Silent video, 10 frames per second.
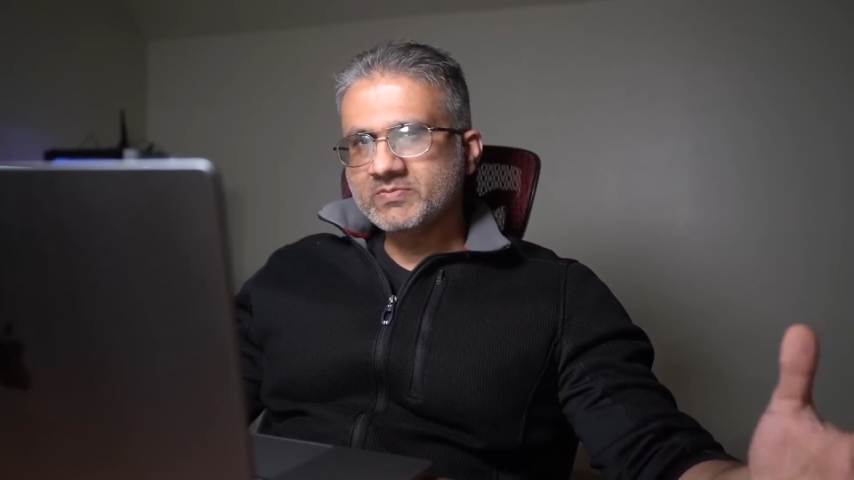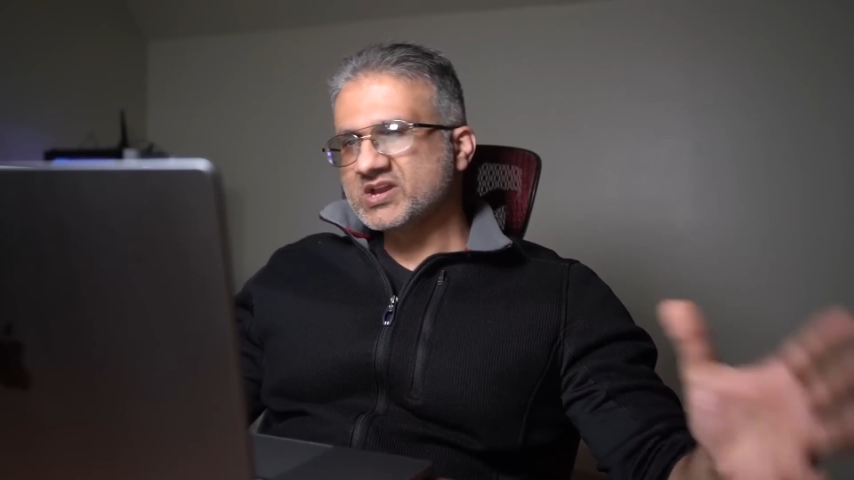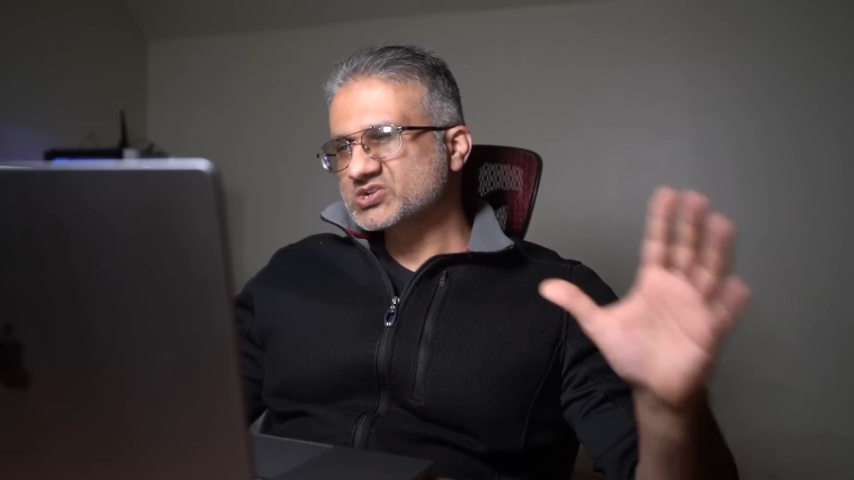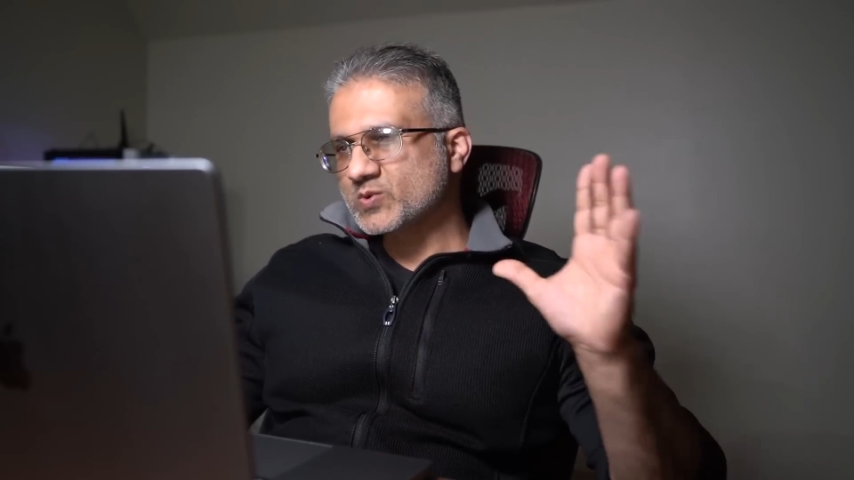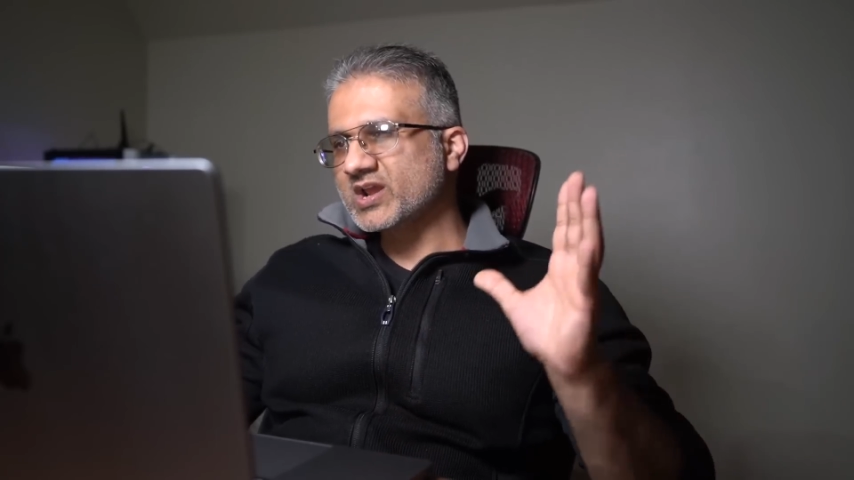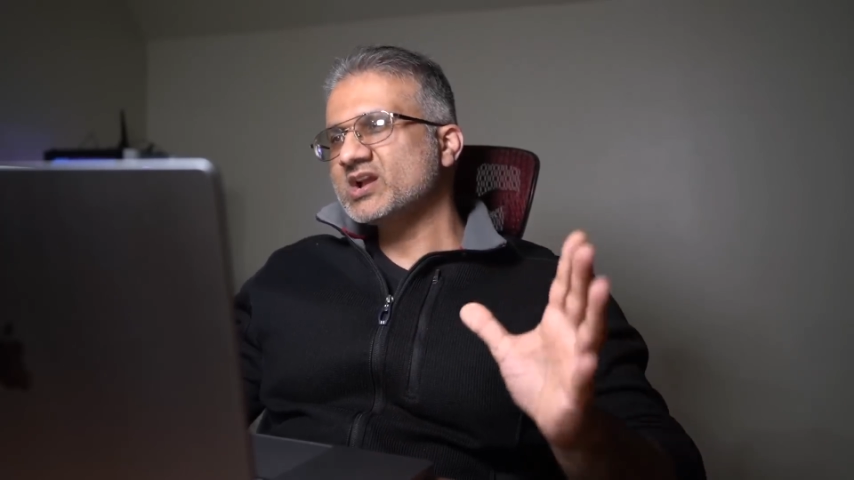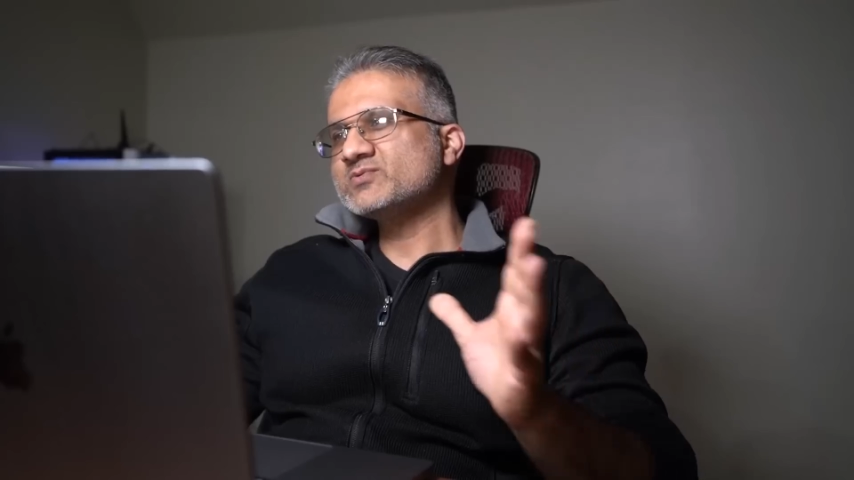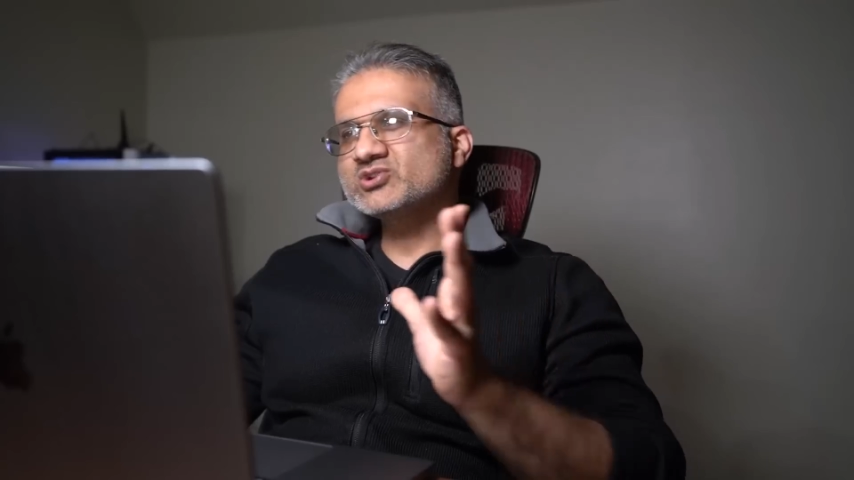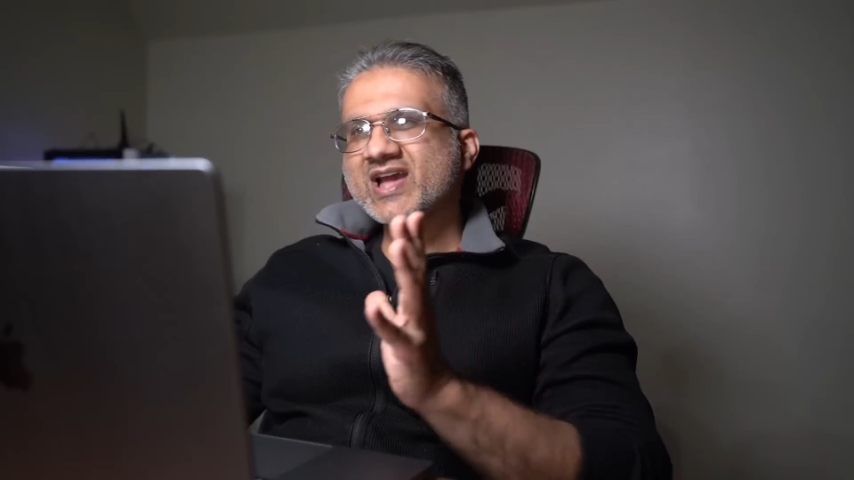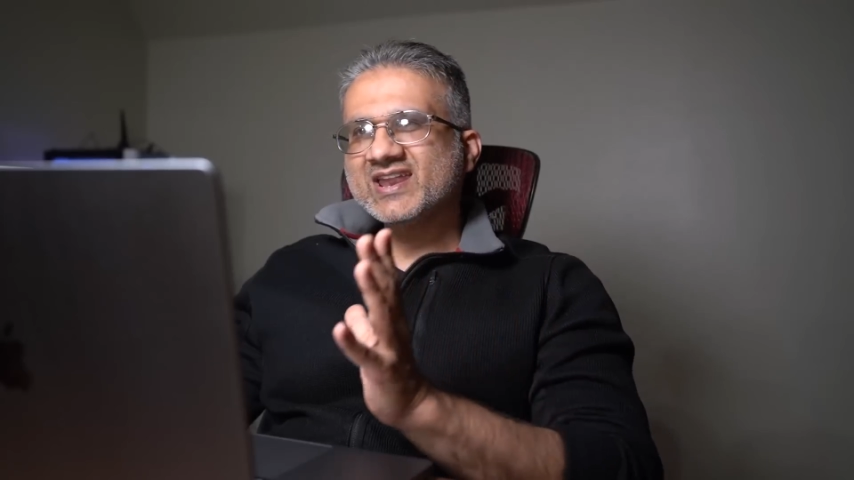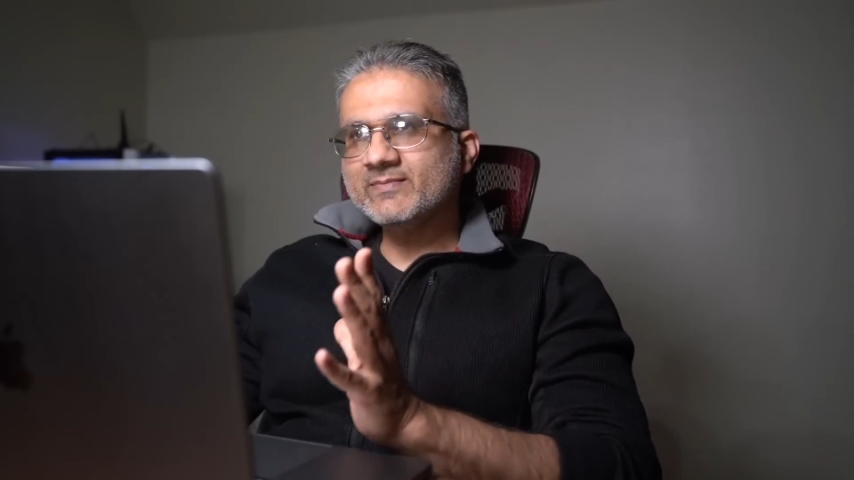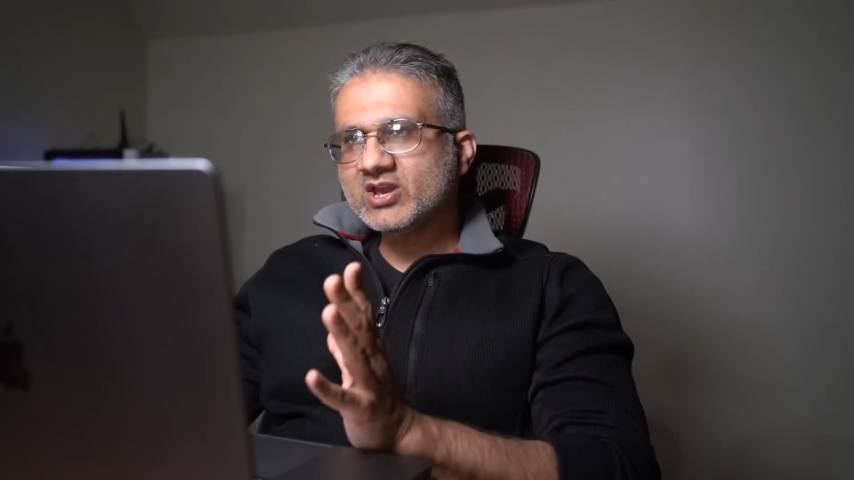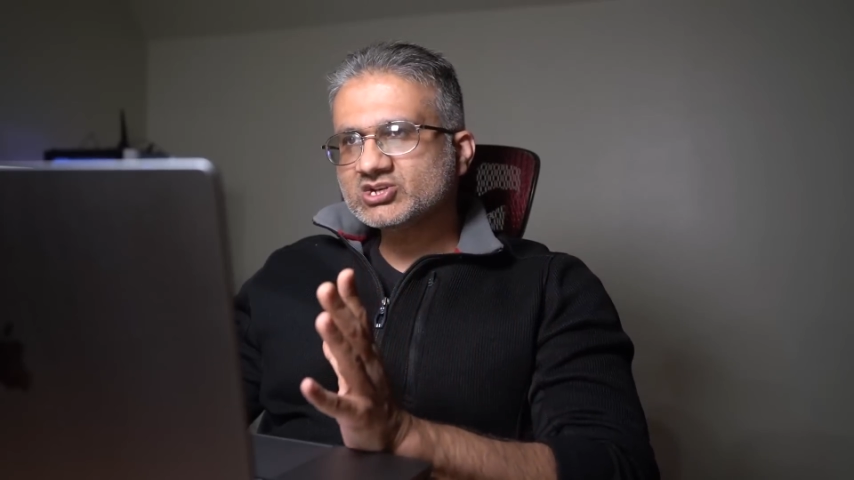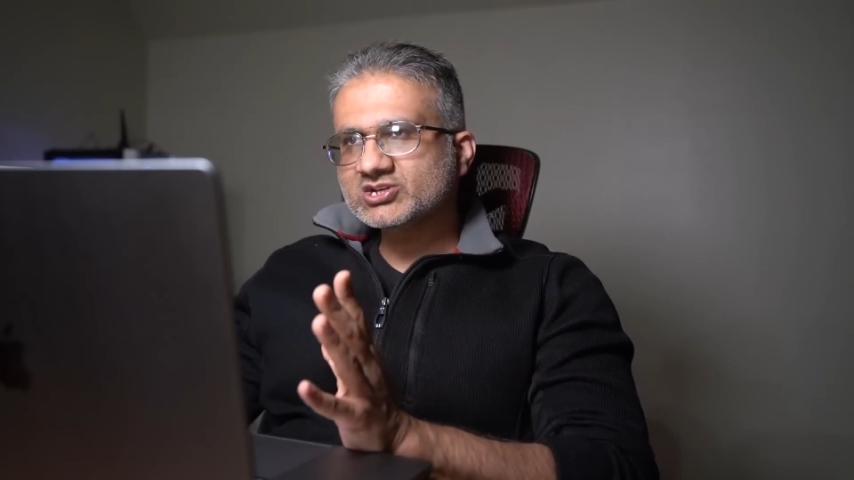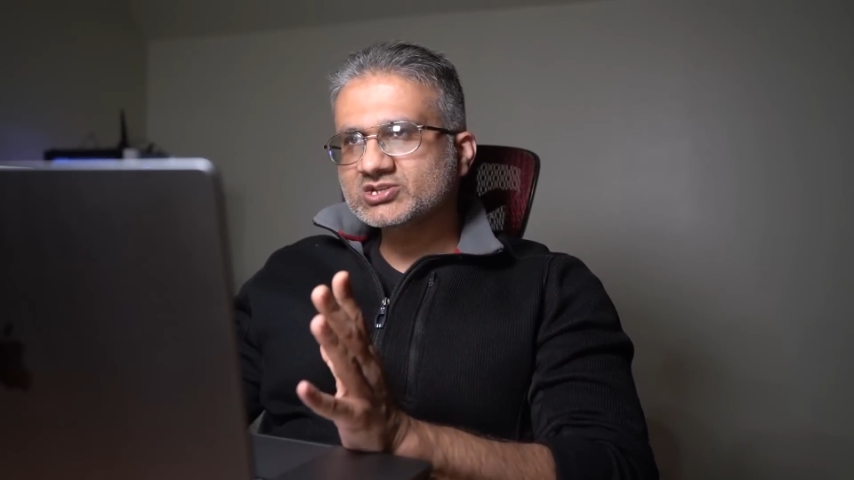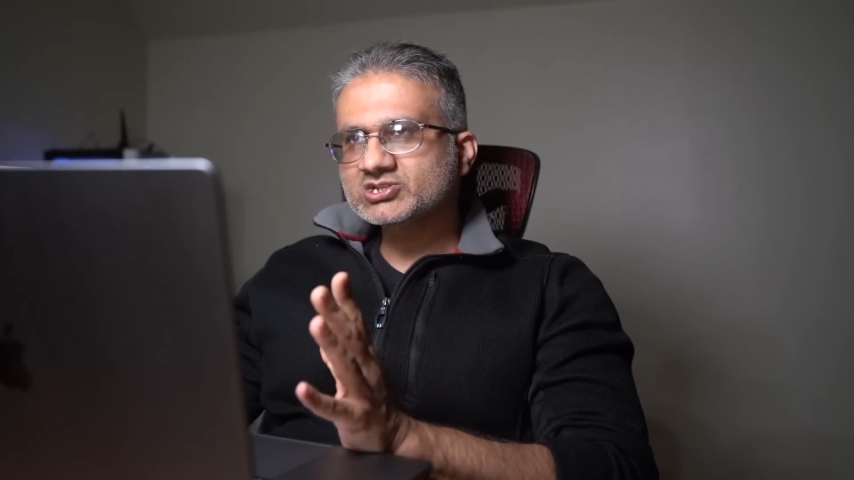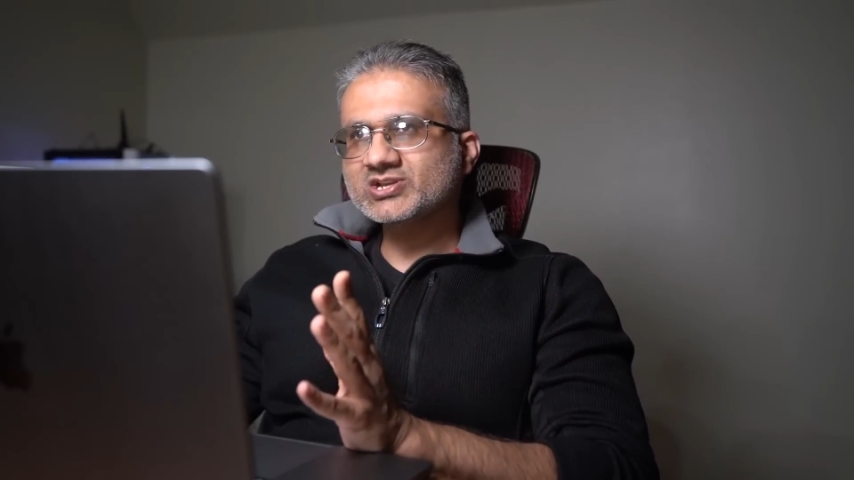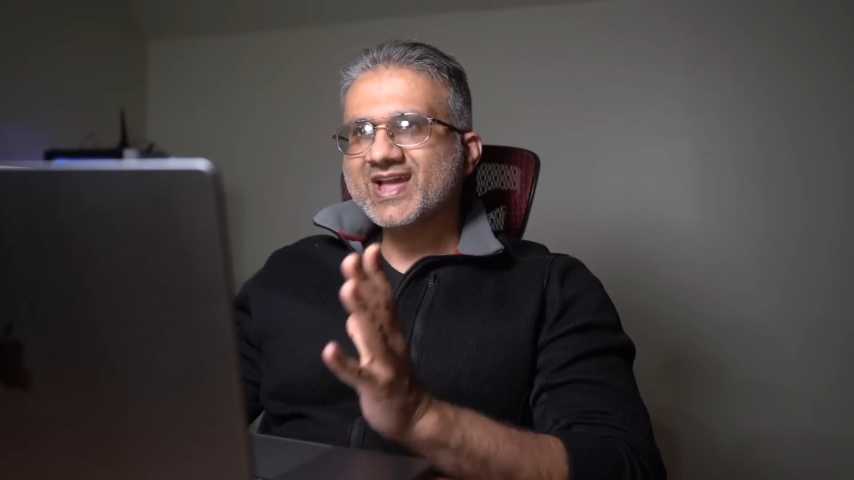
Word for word: because when it comes to animations